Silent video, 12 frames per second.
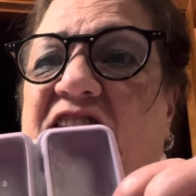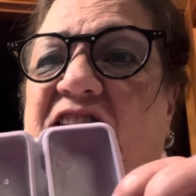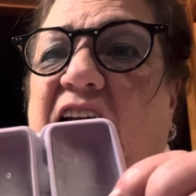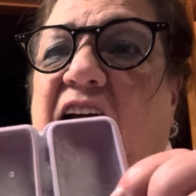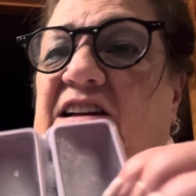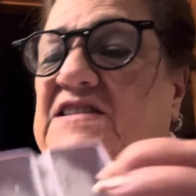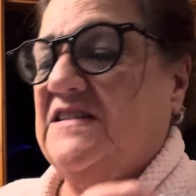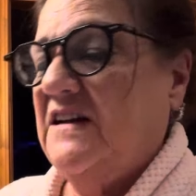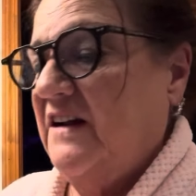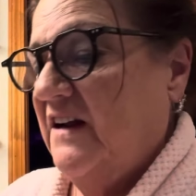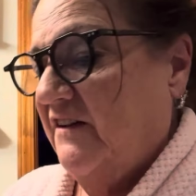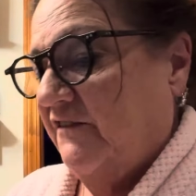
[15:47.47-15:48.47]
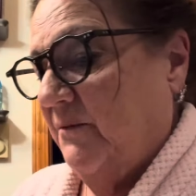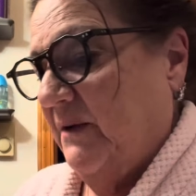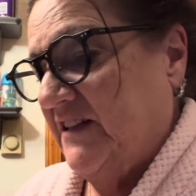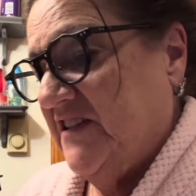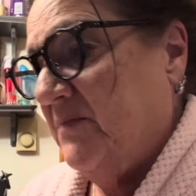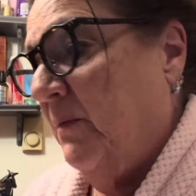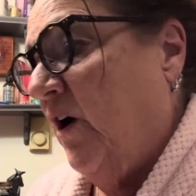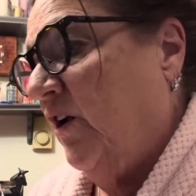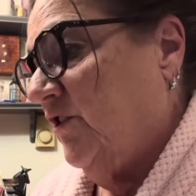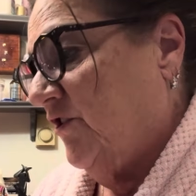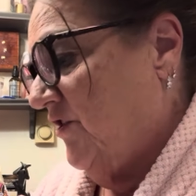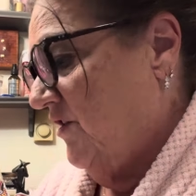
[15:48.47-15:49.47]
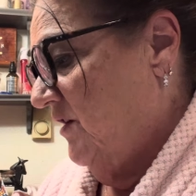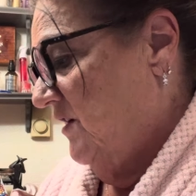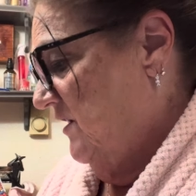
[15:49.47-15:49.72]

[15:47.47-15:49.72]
size for my smaller